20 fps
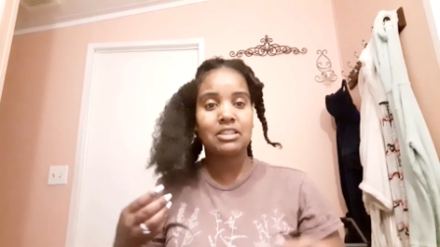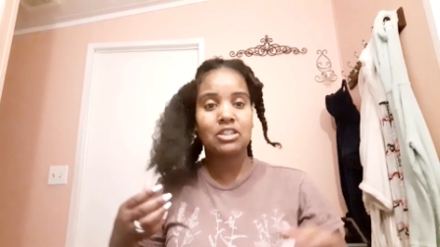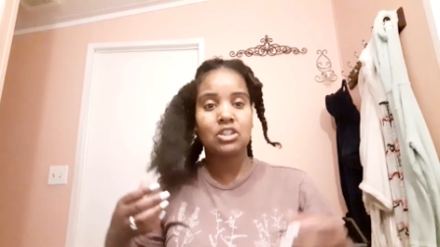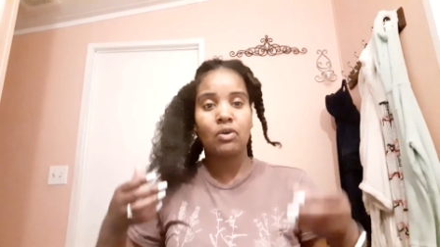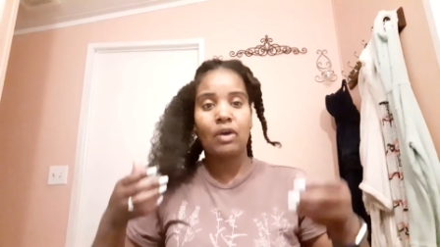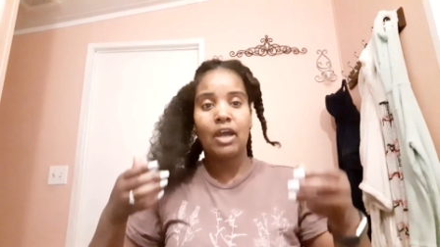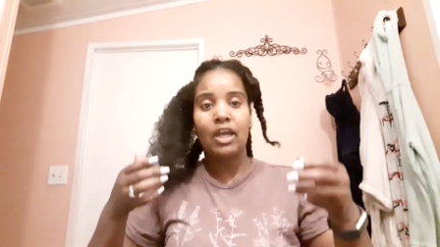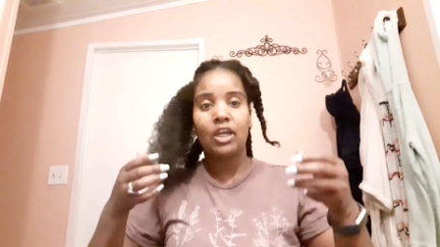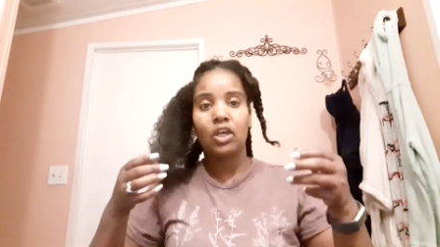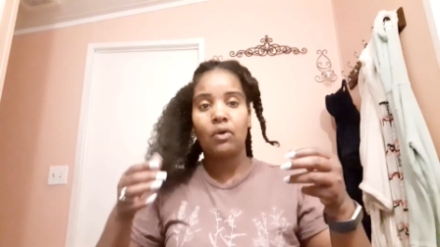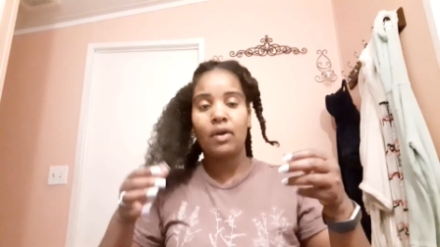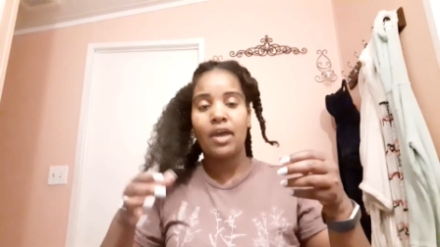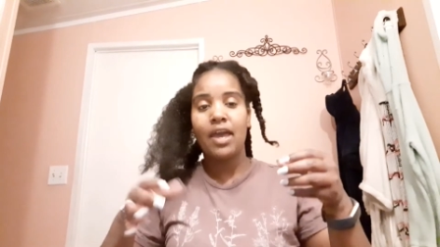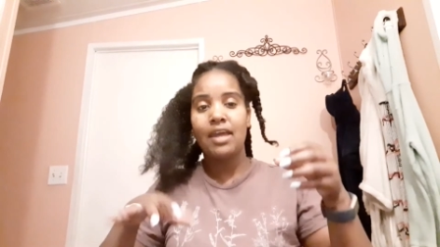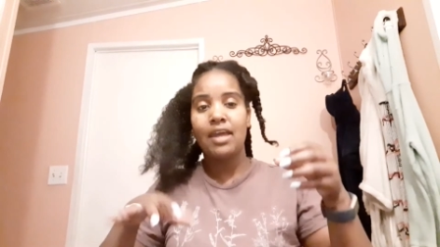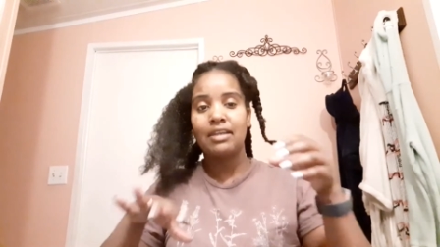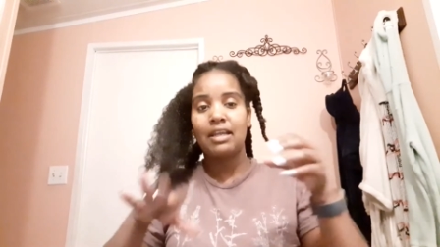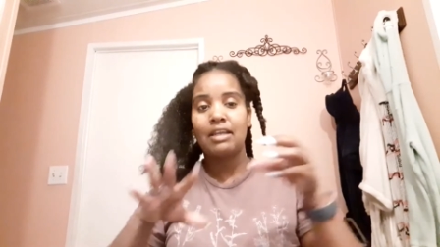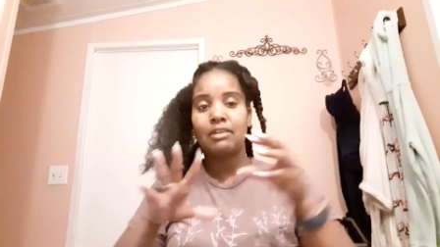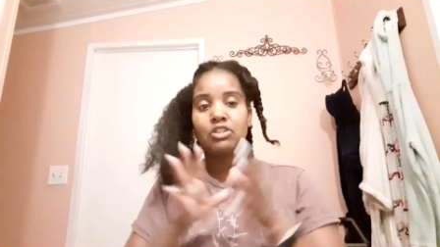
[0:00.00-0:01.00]
So I go ahead
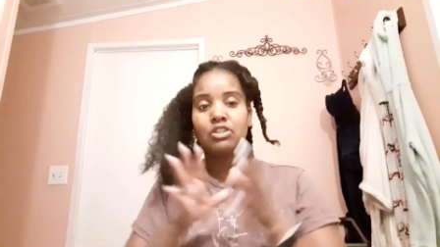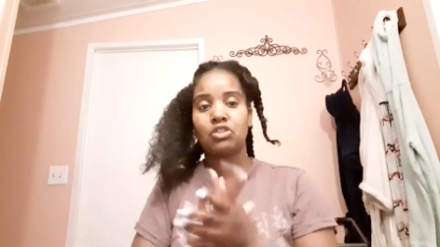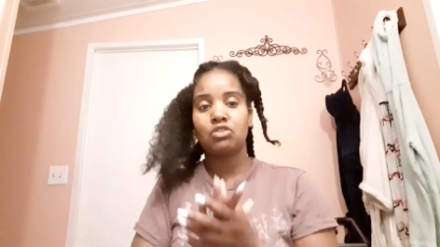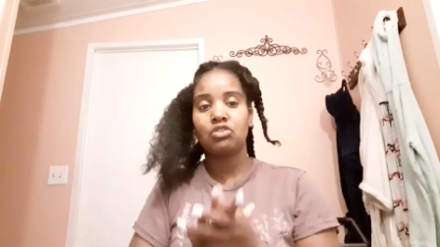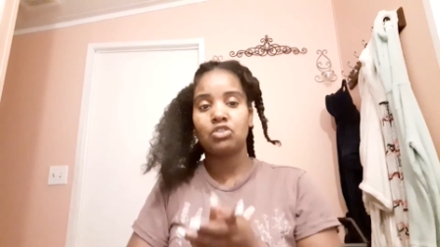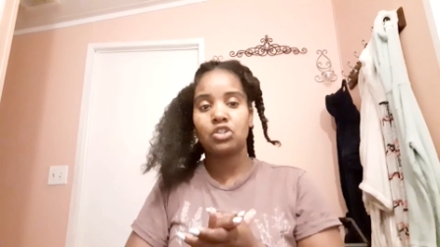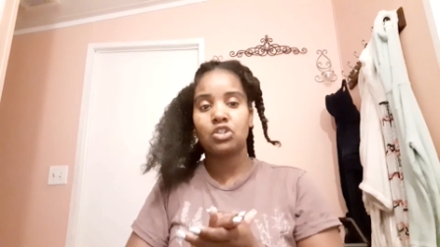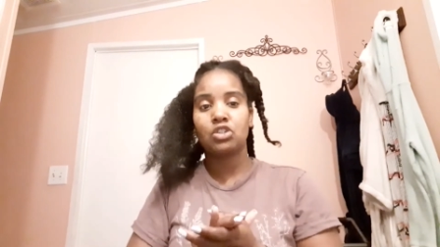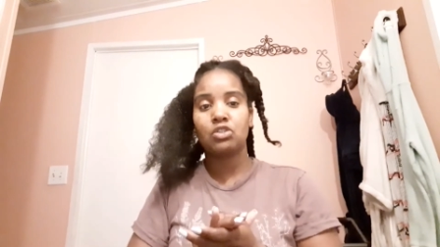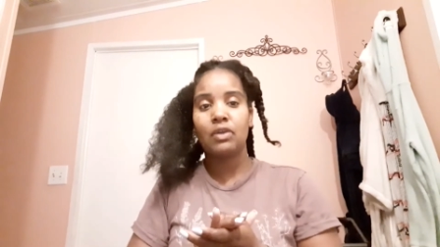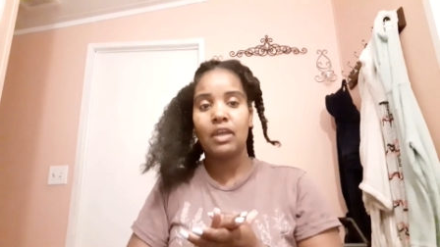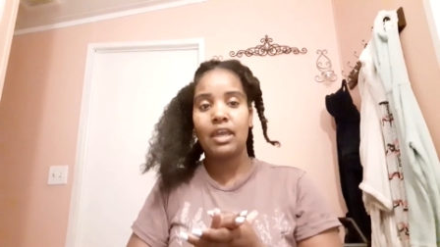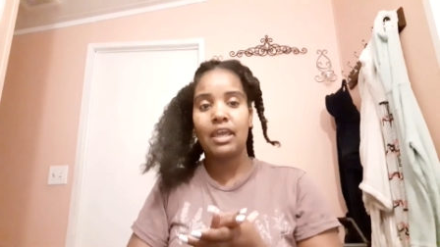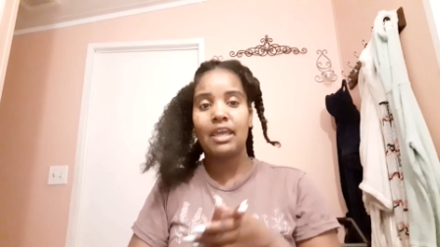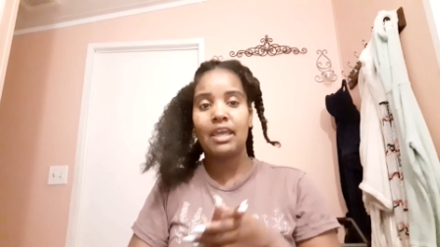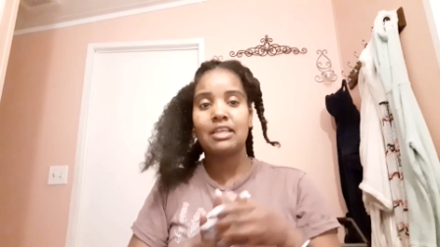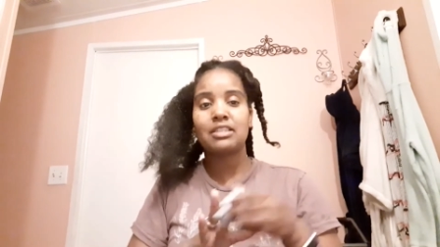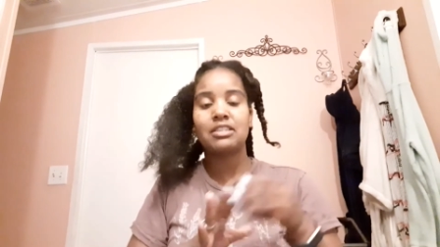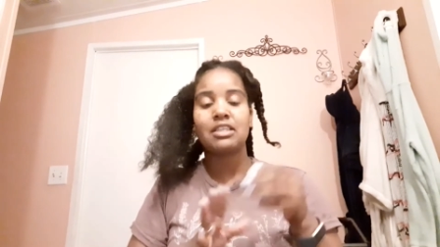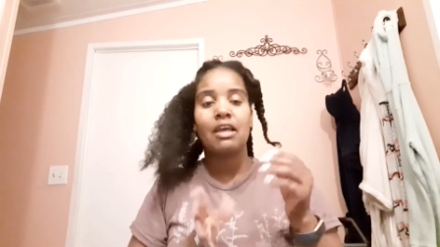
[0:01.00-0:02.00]
and I do 2
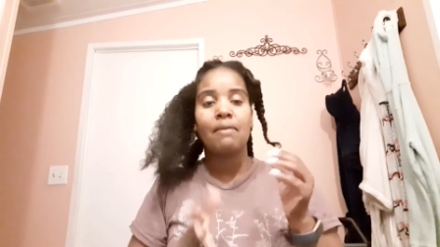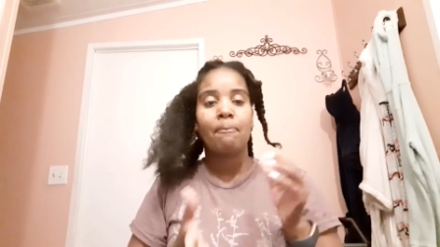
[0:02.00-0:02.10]
eggs.